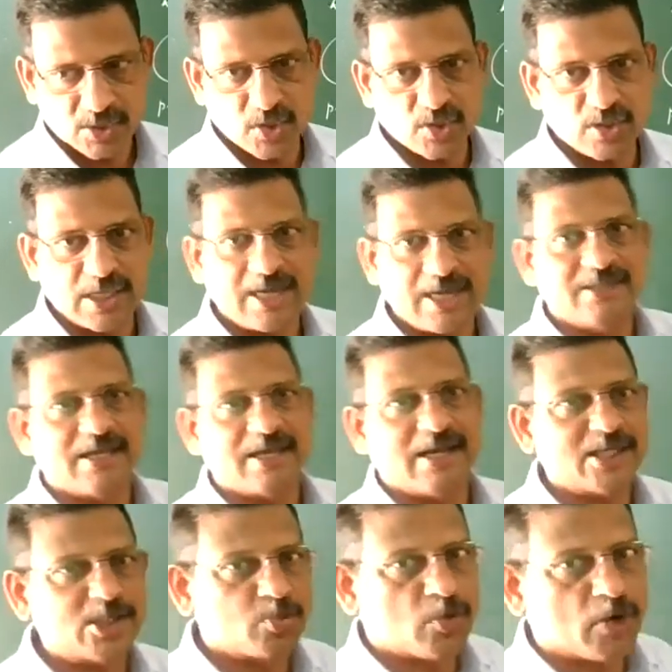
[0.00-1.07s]
So that is the
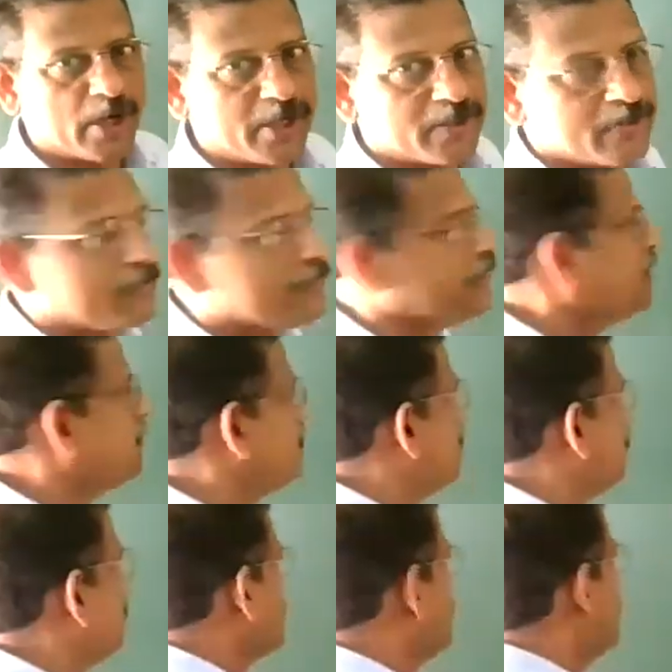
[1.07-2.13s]
next one.
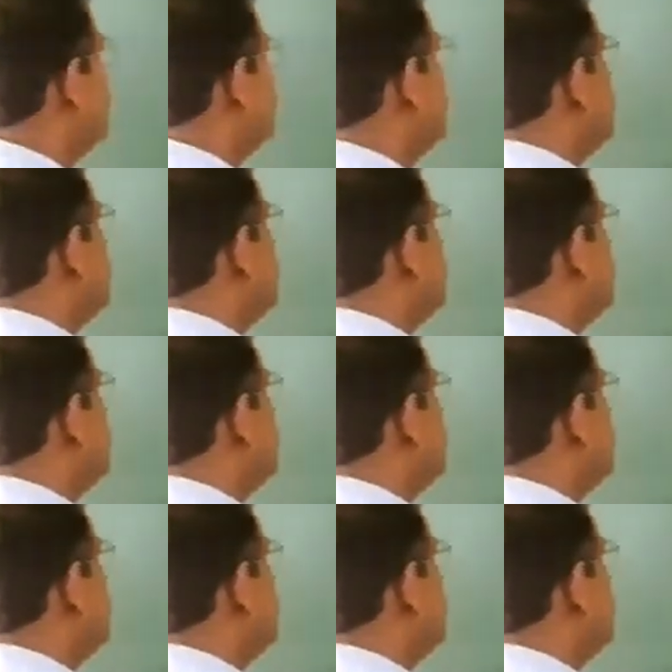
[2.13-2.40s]
Okay.